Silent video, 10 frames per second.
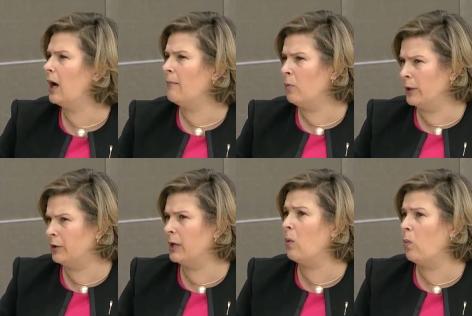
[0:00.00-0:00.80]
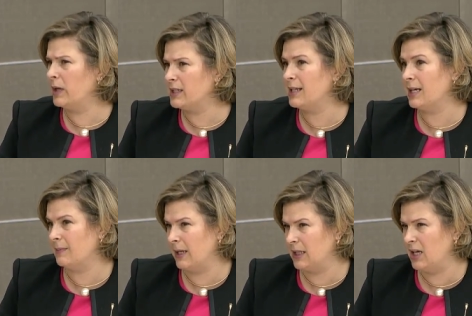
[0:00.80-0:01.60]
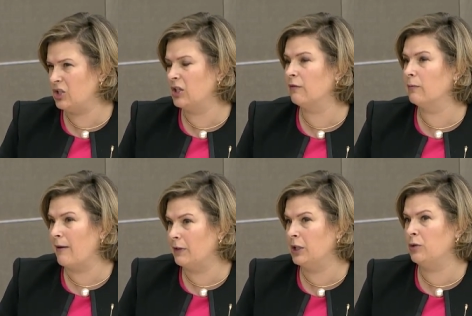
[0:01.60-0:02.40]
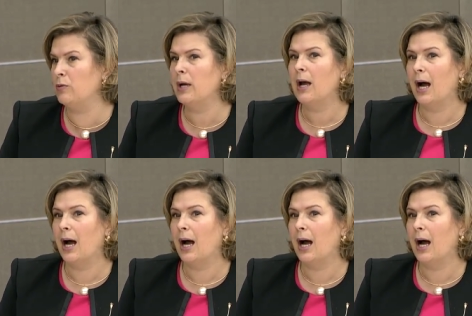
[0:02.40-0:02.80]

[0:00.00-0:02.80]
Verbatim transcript: I'm wondering what is the expectation of revenue